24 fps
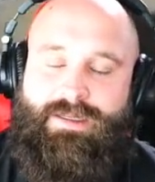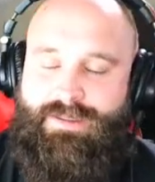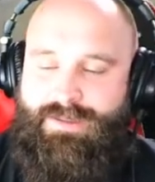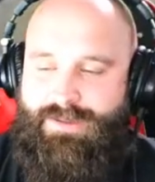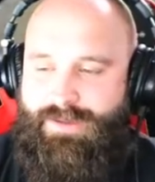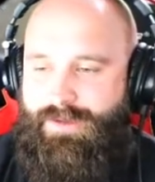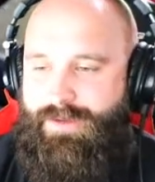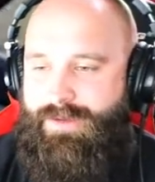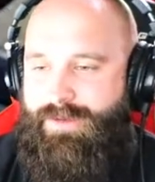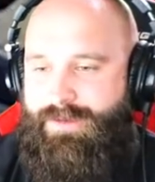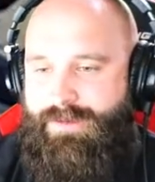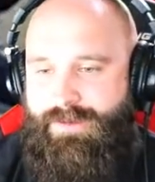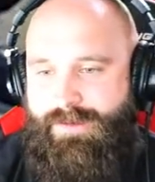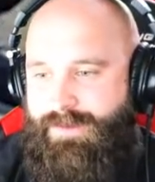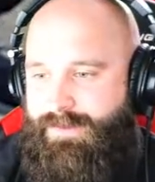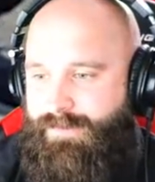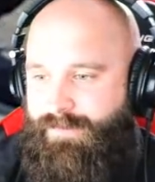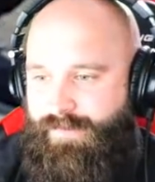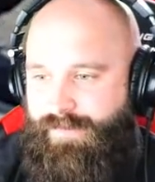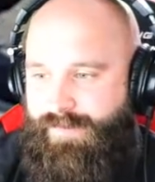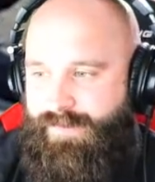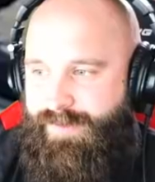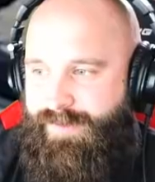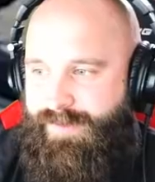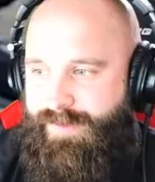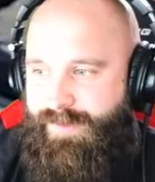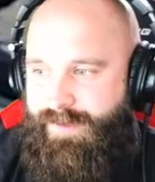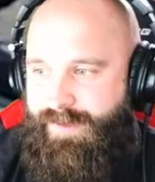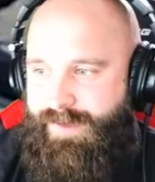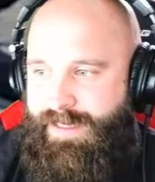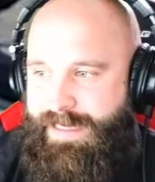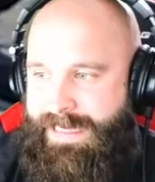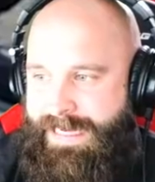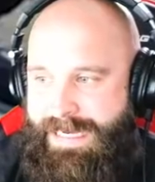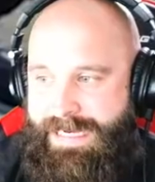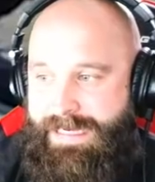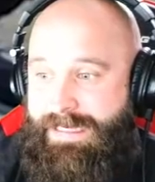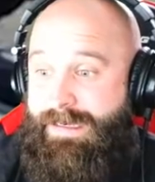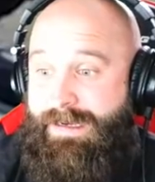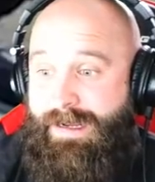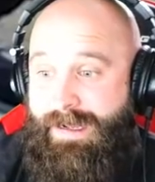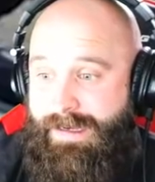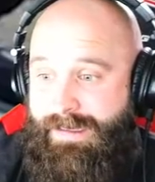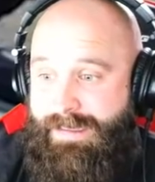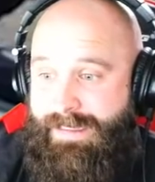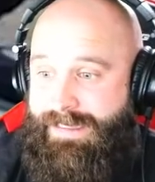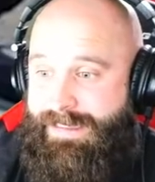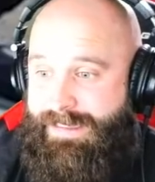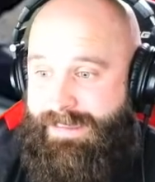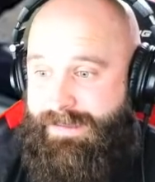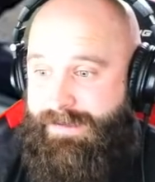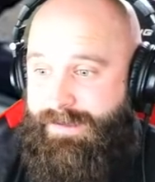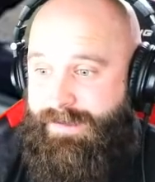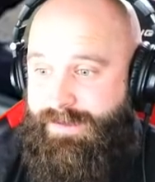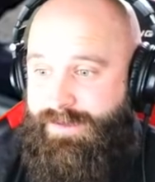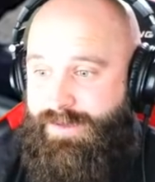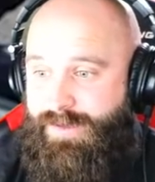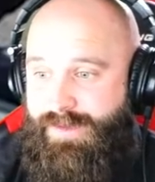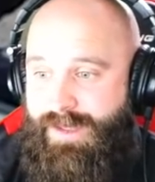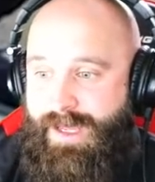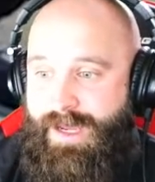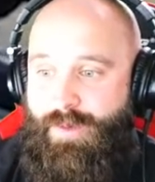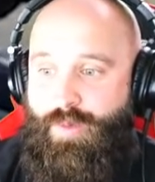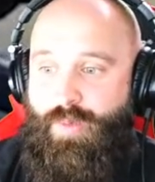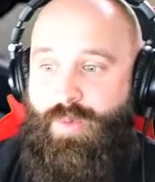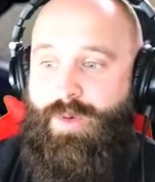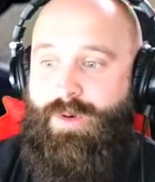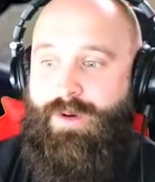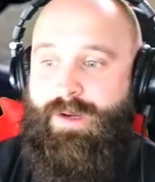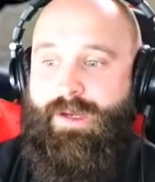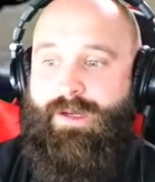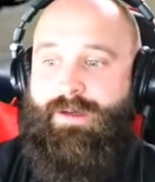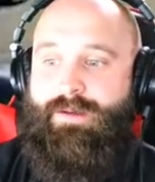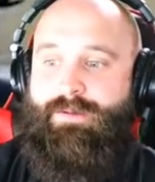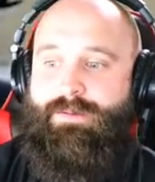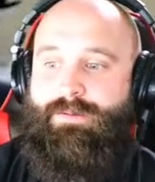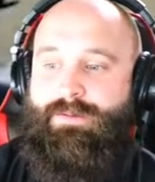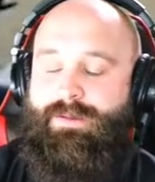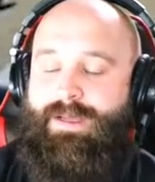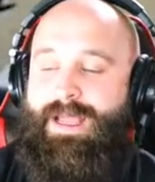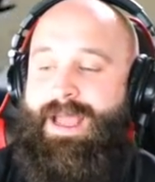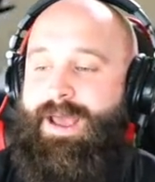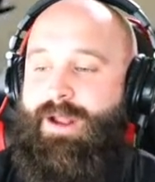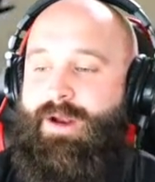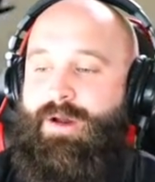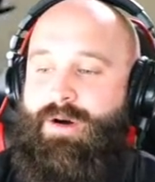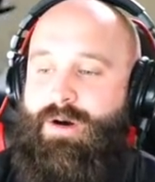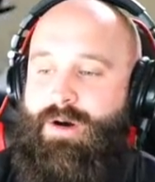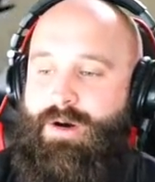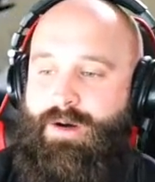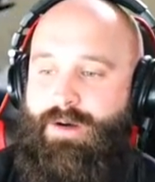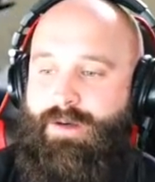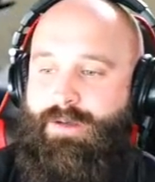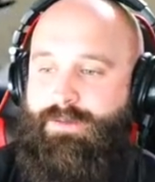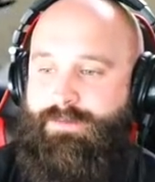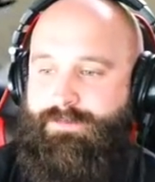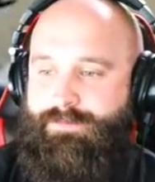So he did not heed to that warning at all.